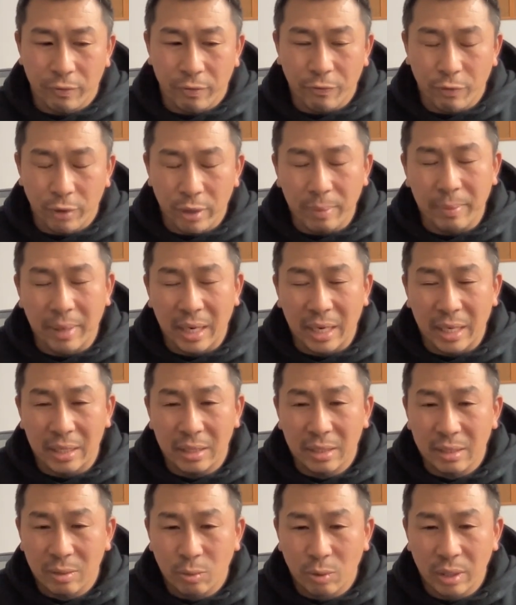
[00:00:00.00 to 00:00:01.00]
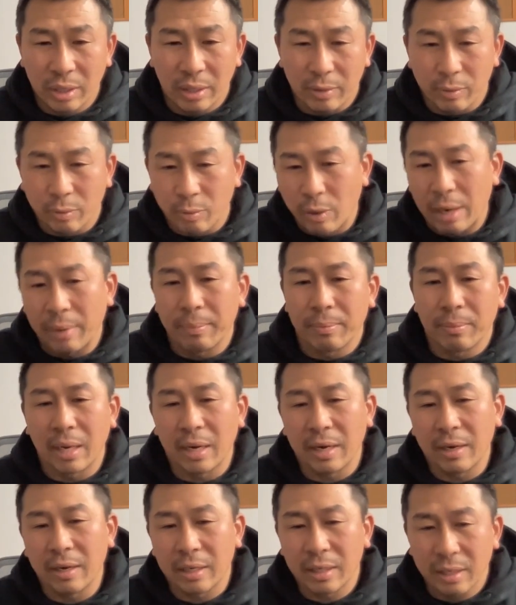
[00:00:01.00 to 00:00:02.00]
friend of mine's, one of
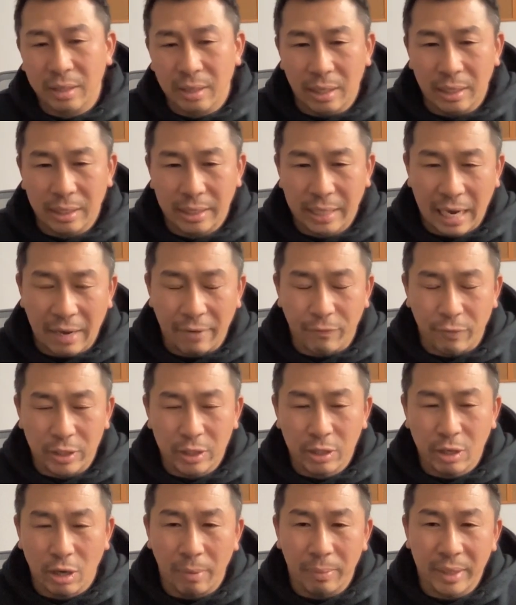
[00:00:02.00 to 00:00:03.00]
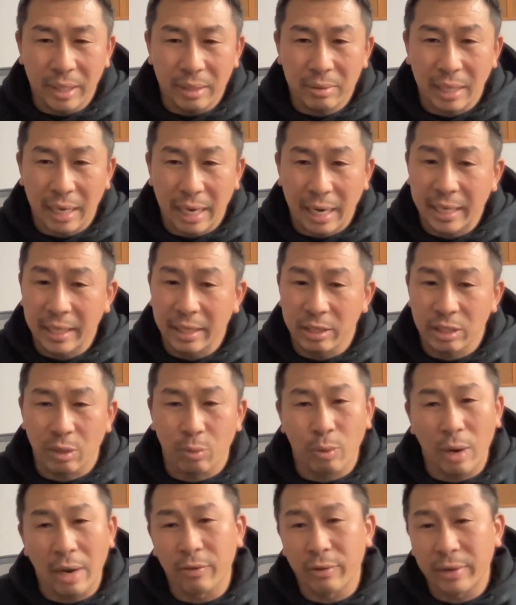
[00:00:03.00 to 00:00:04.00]
my gang friends called me up and said, hey, there's
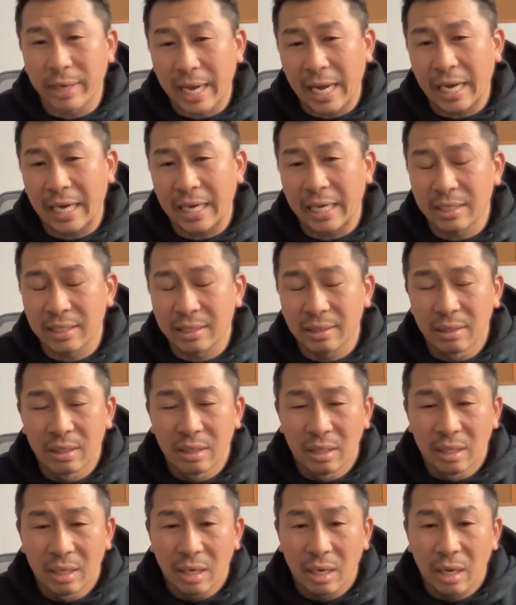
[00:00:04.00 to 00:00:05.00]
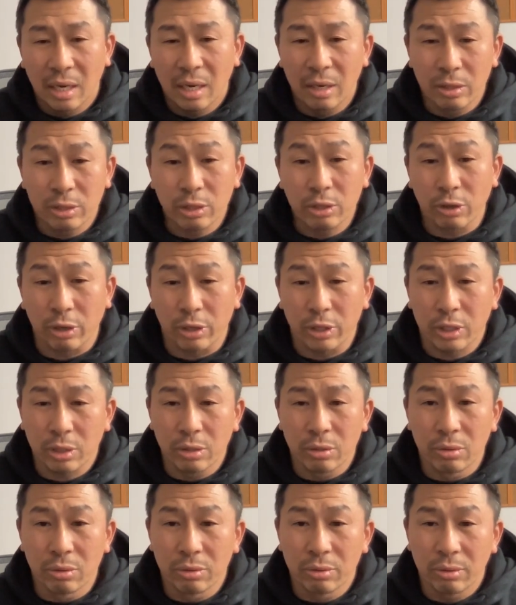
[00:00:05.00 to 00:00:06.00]
some rival gangs close to our
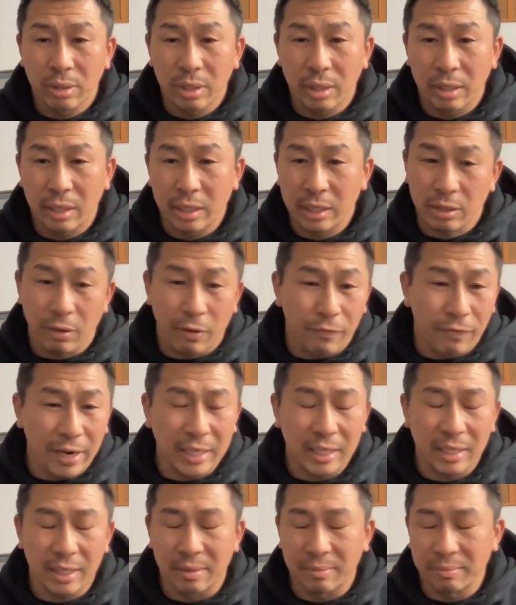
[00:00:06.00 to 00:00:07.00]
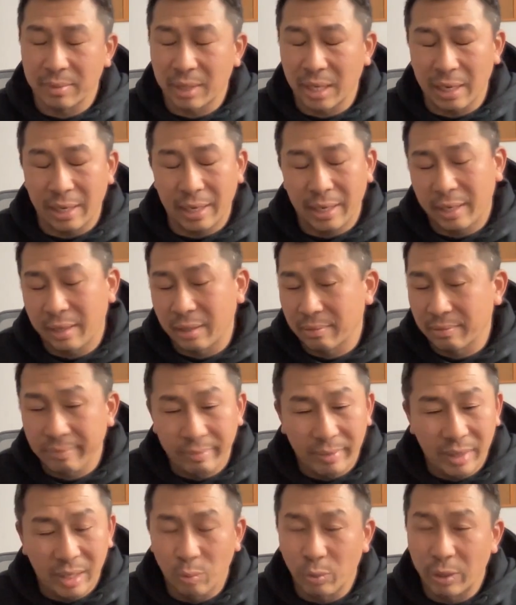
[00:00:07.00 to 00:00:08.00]
school. Let's go fight them. And
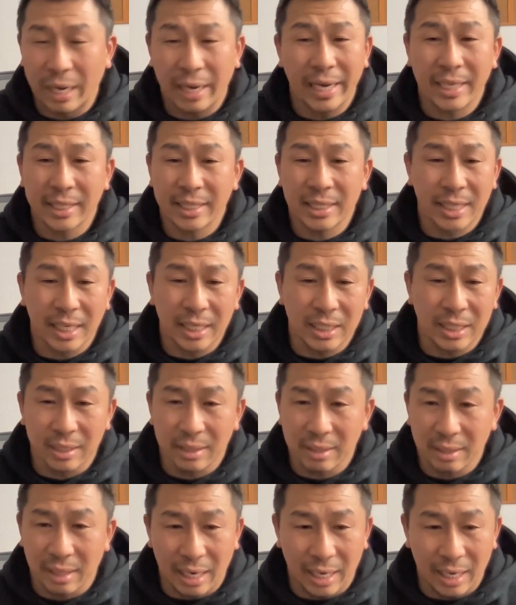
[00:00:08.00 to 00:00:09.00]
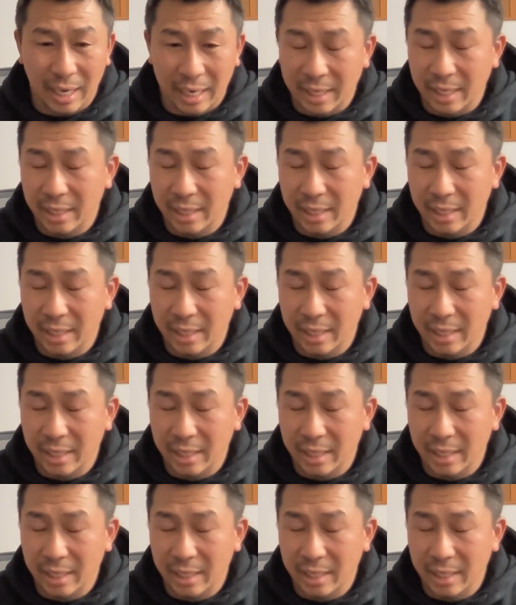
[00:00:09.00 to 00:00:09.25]
without hesitation, I